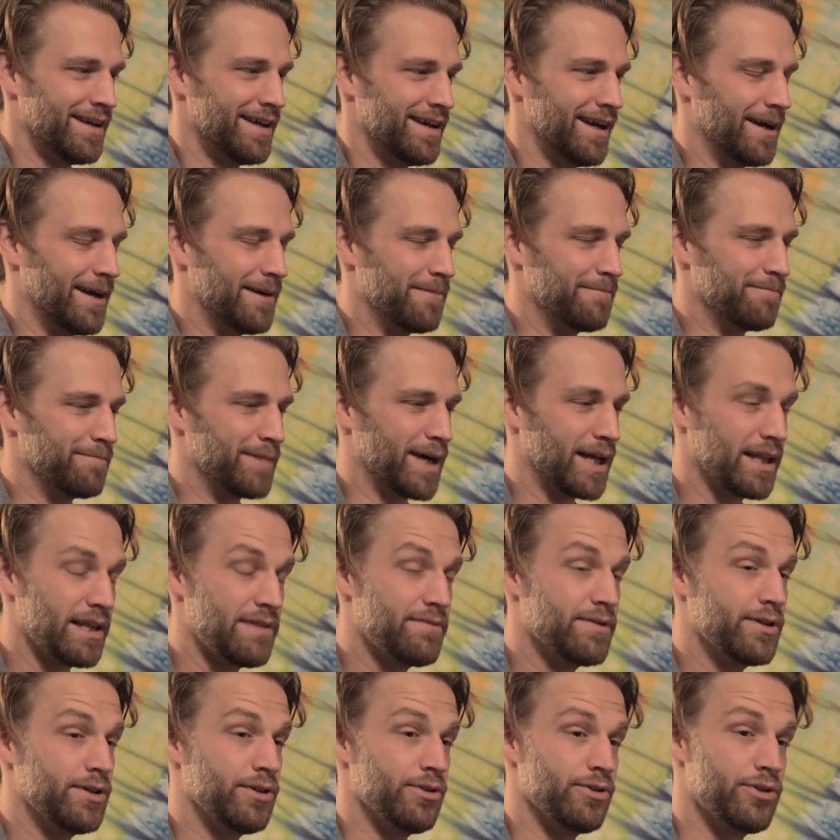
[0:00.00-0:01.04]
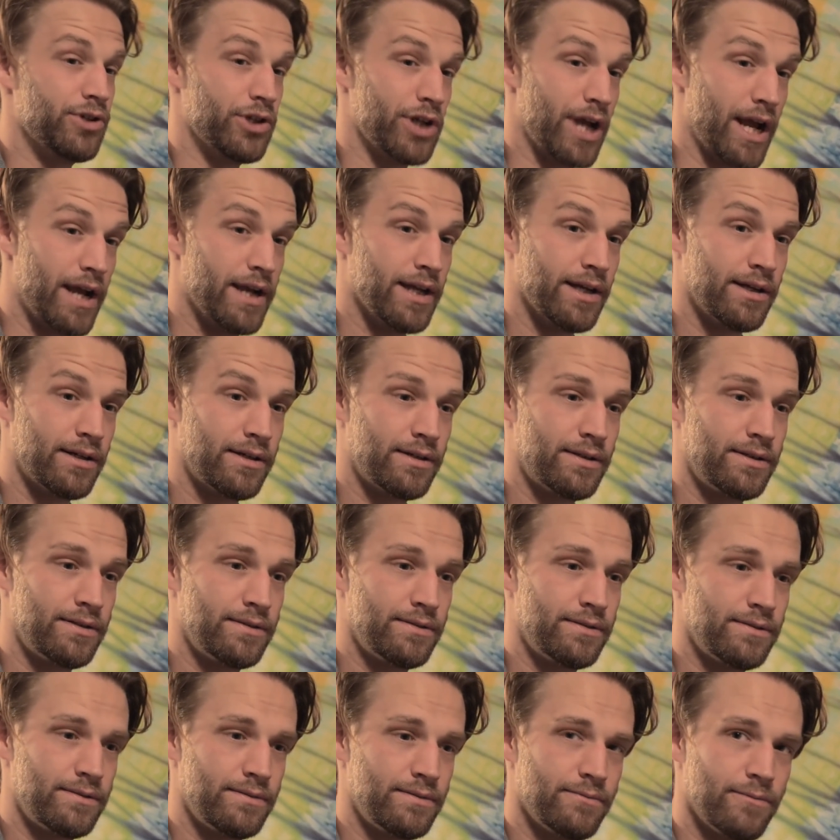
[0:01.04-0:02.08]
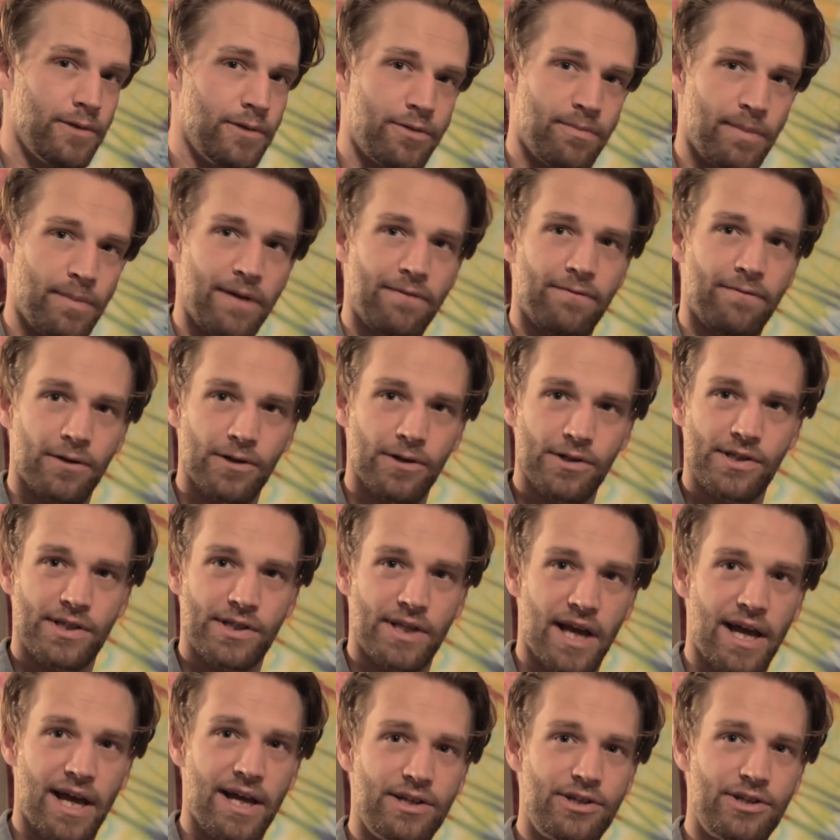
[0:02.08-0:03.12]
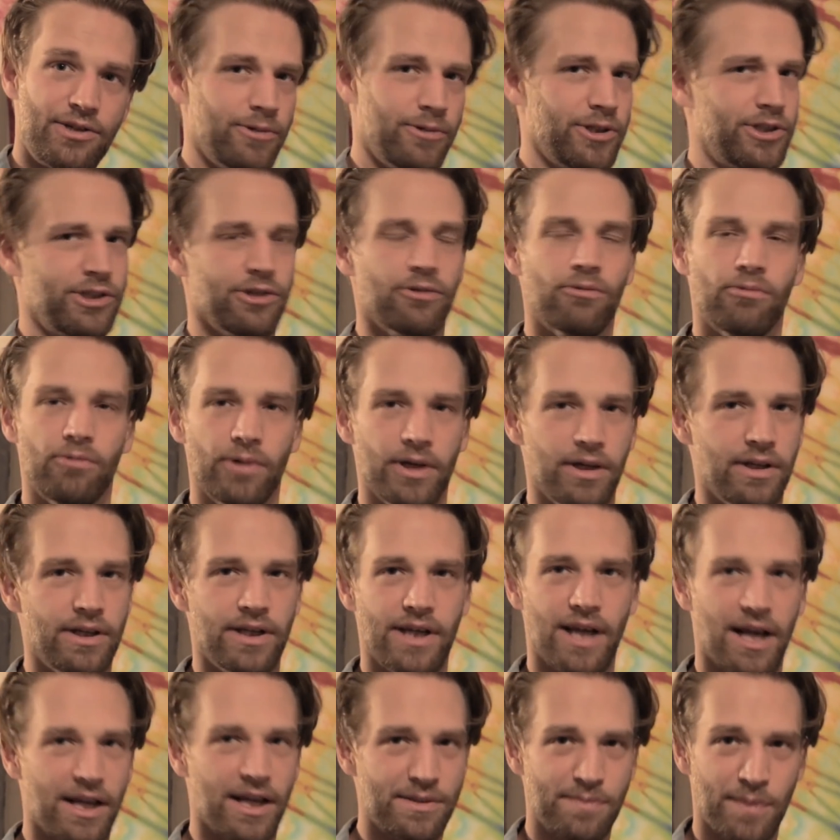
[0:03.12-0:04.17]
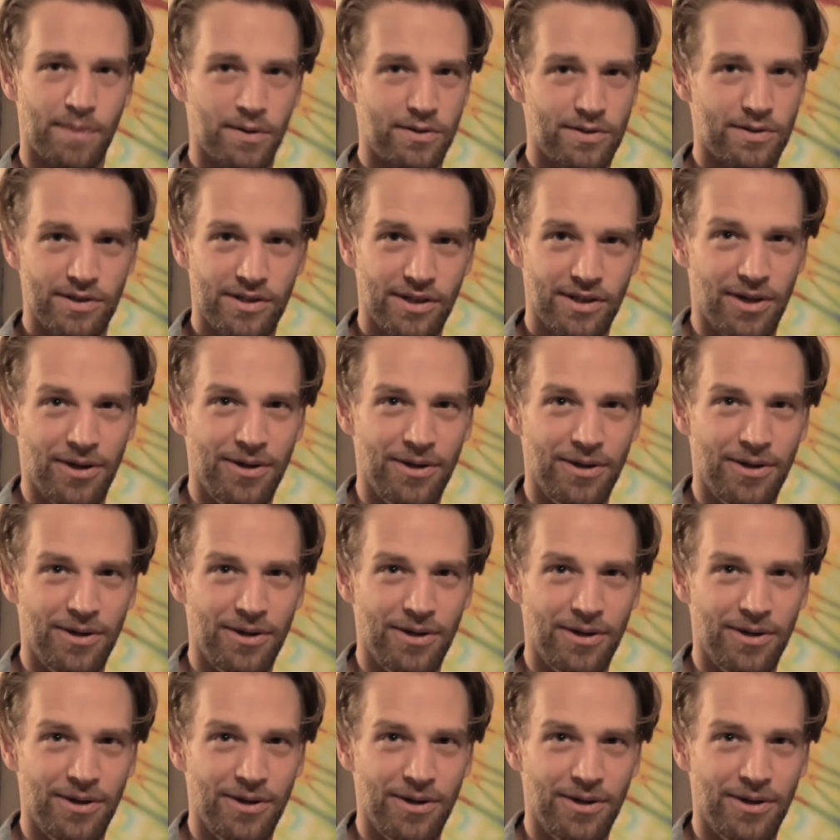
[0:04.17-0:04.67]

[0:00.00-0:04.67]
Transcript: Um, I'll even do shading with my first sketch, which you're really not supposed to do.